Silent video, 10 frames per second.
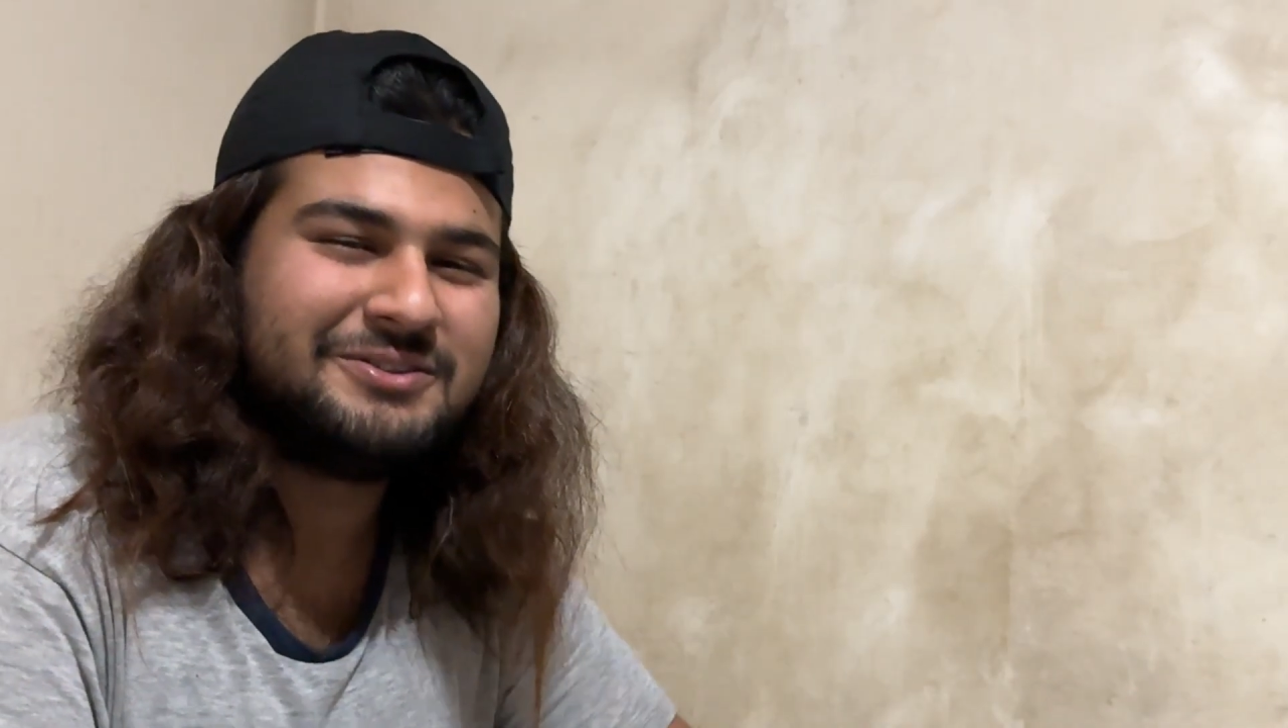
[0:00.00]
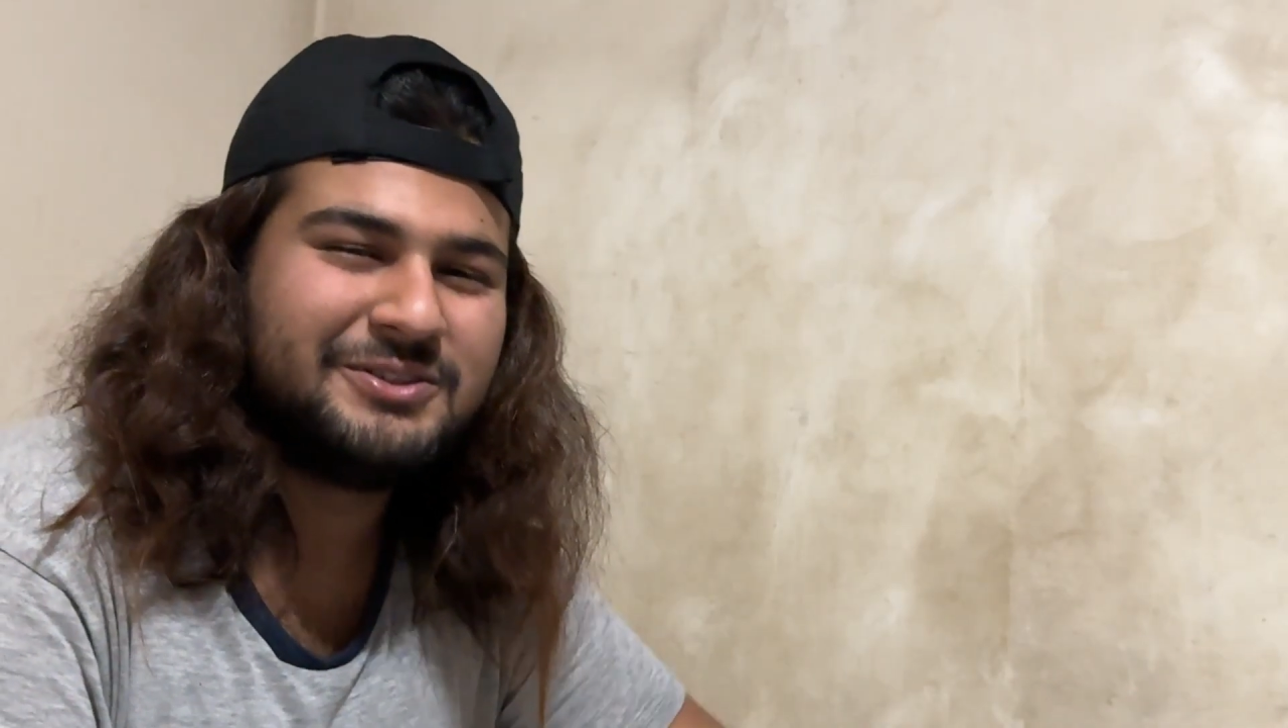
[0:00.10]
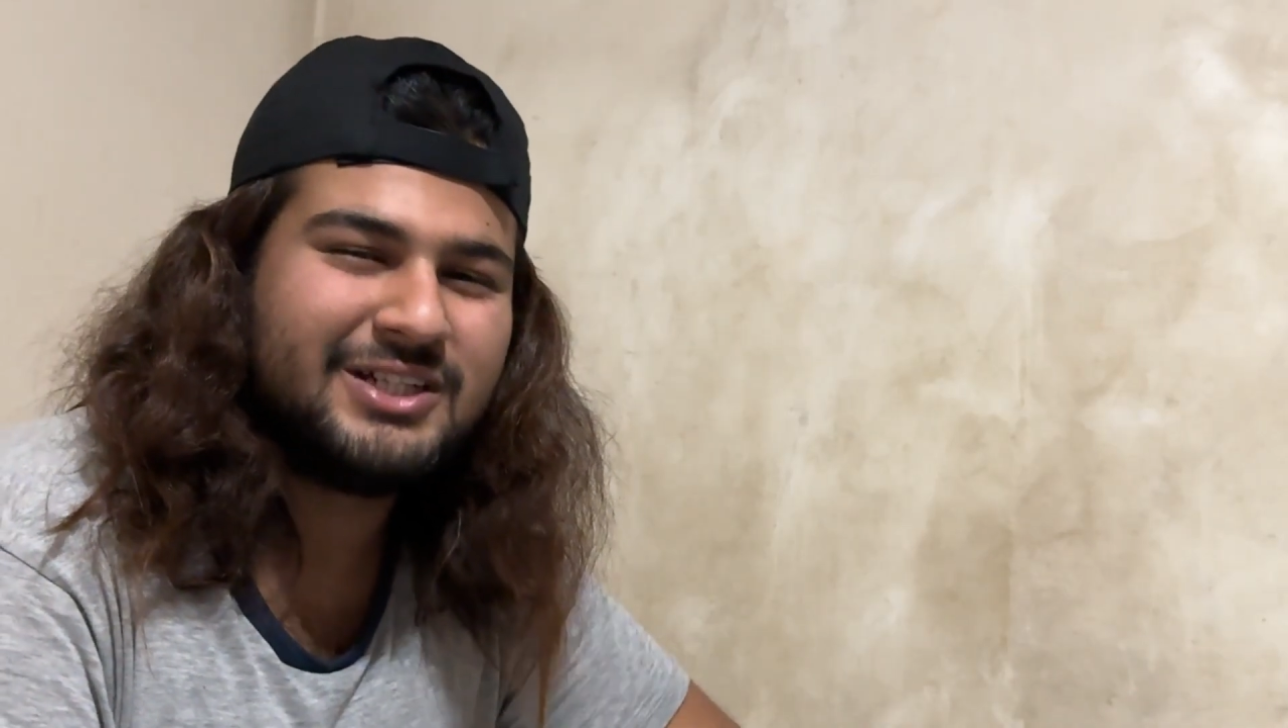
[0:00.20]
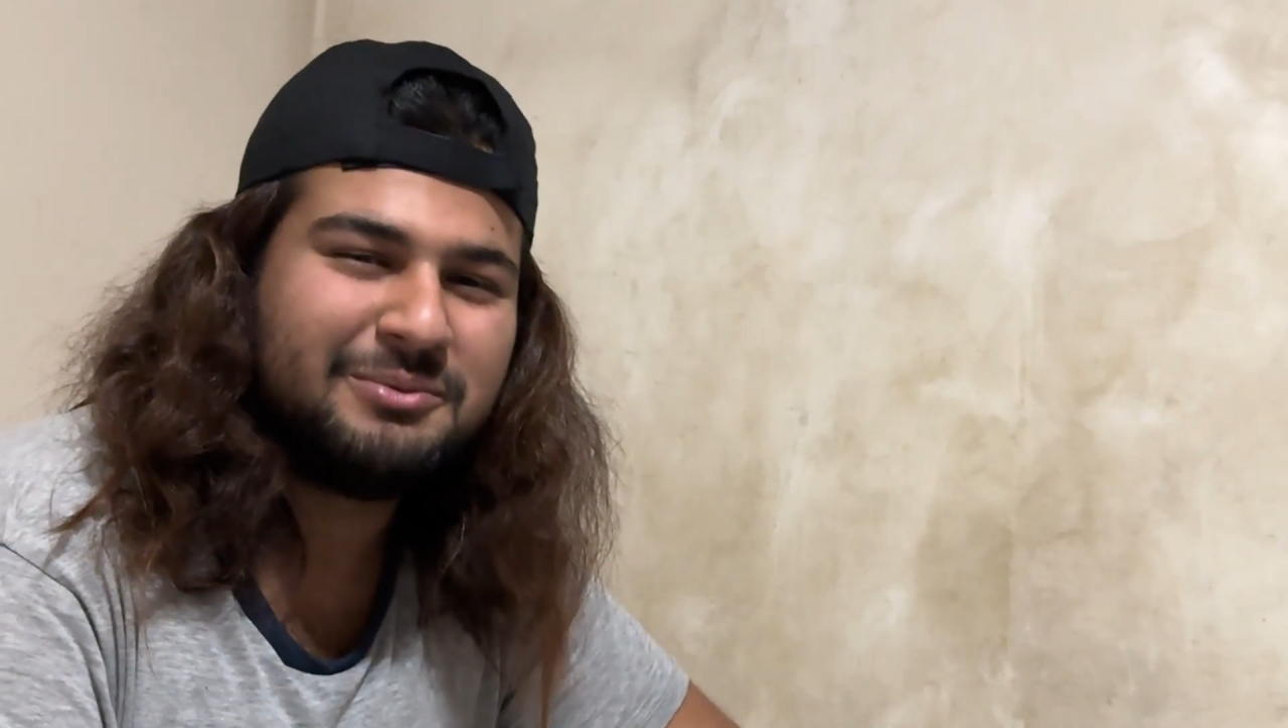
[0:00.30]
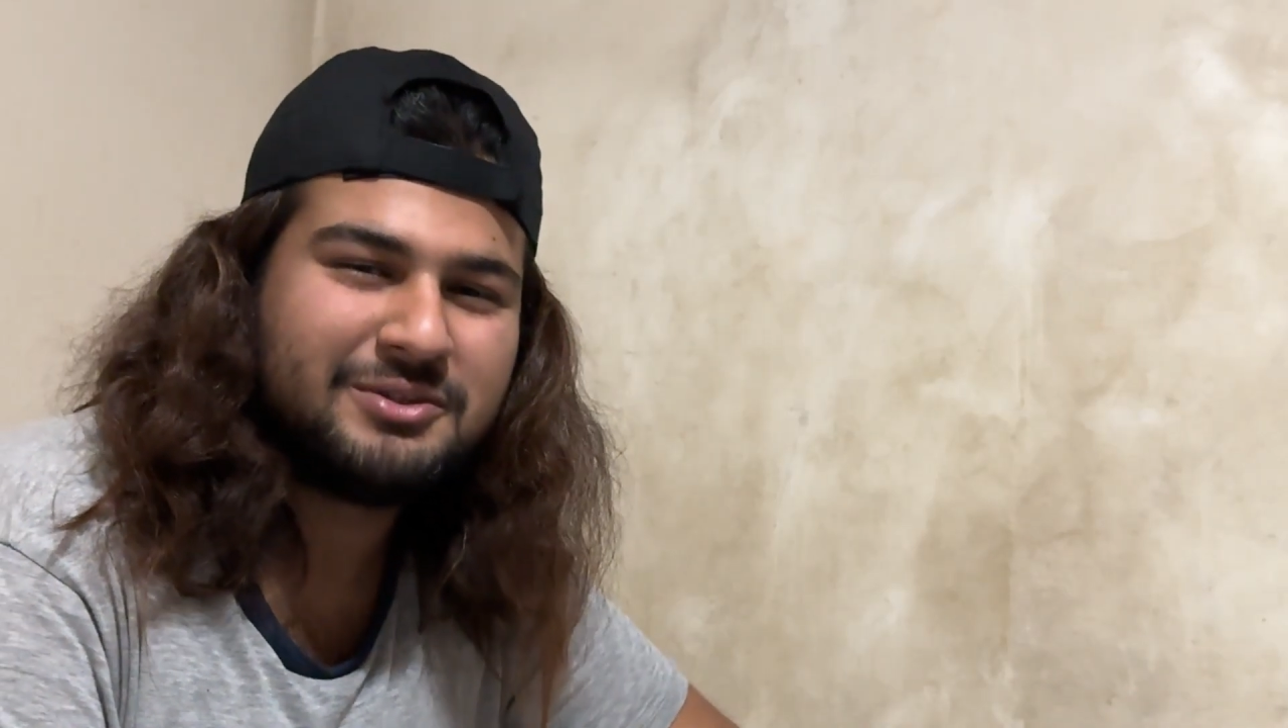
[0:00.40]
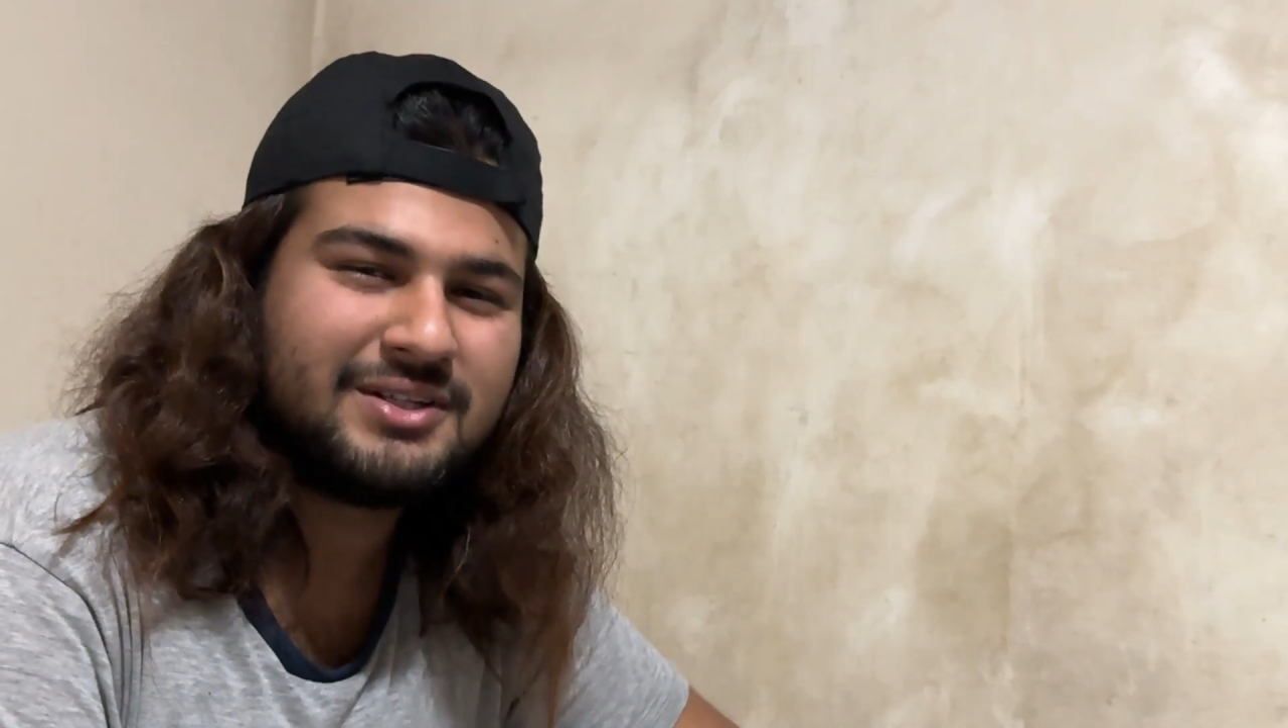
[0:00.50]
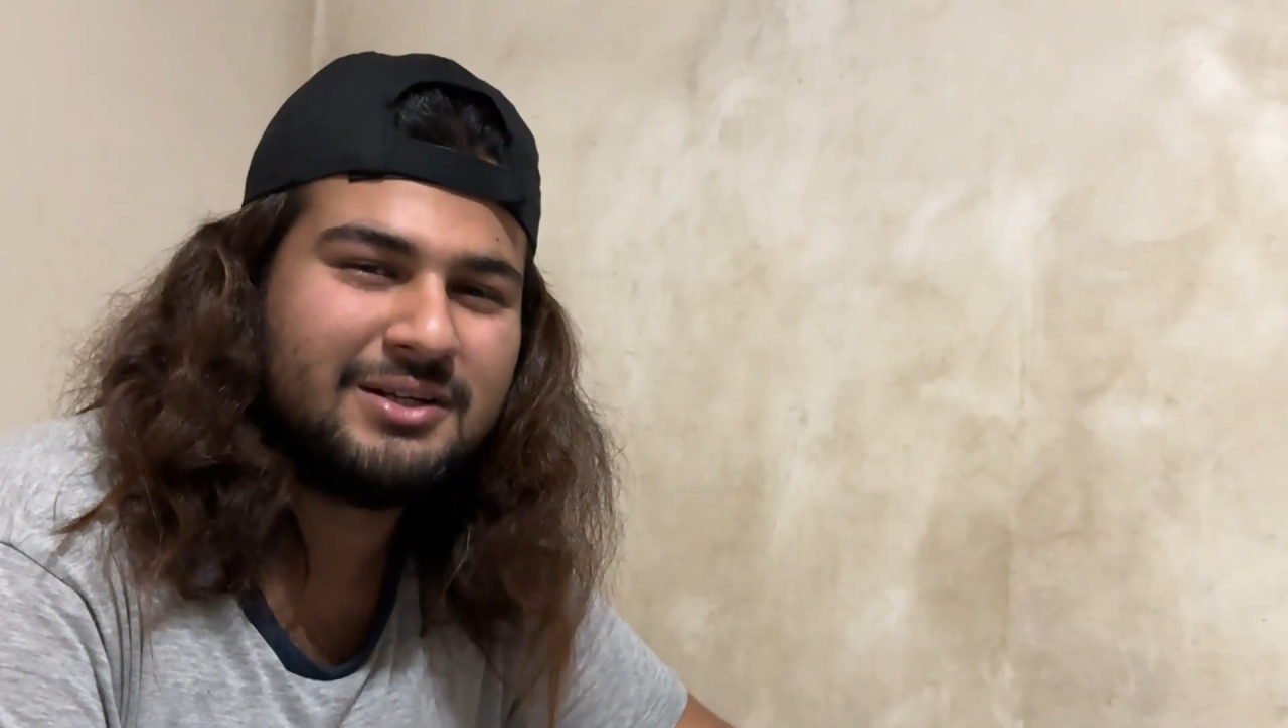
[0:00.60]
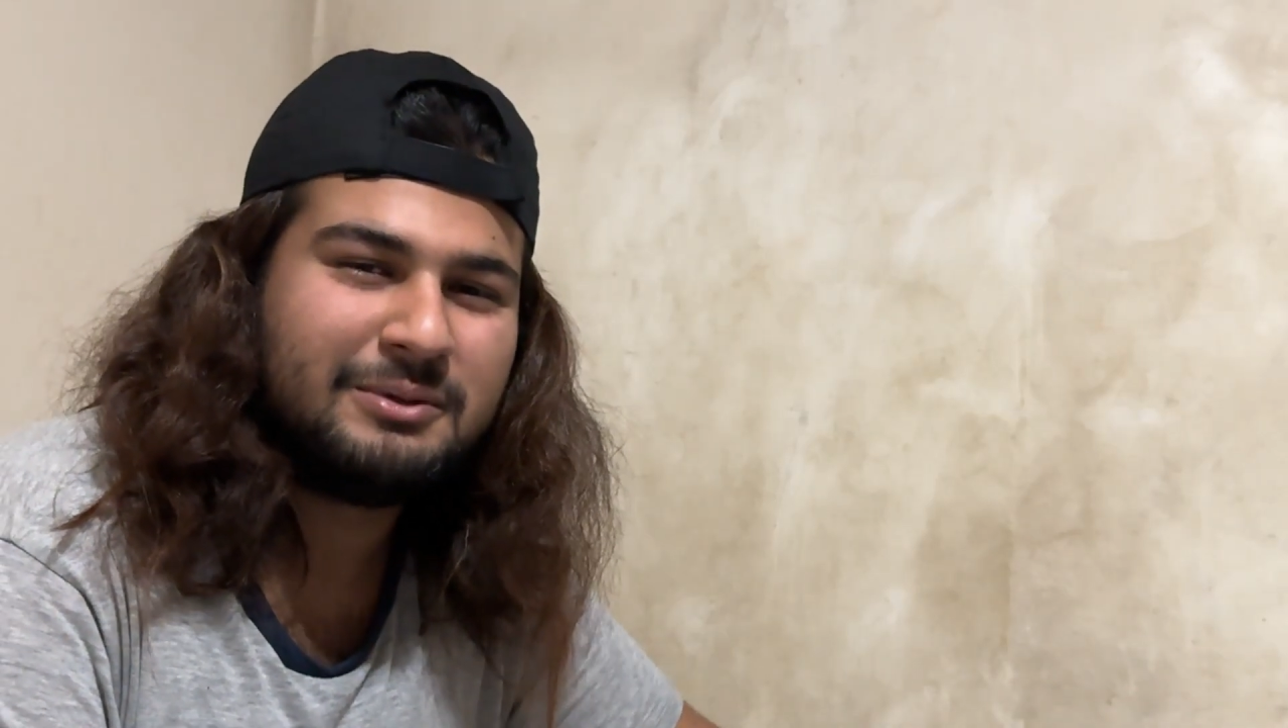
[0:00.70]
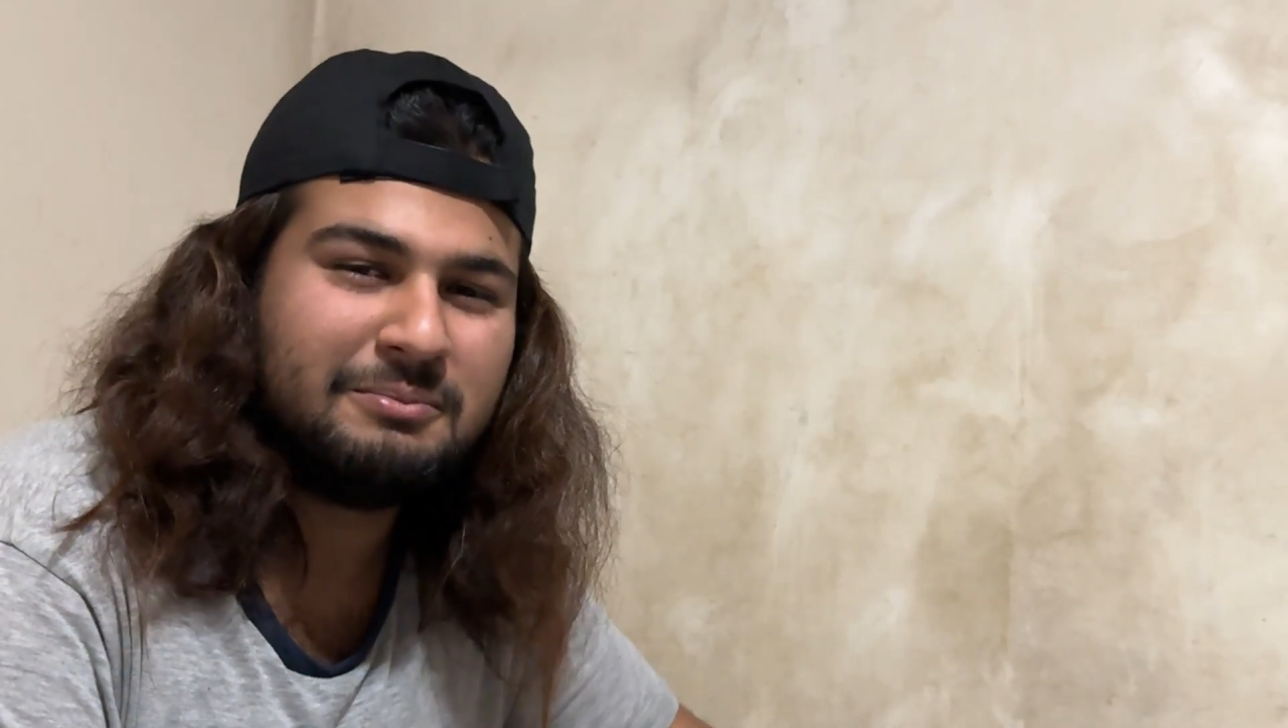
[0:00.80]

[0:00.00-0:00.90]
your time is gonna be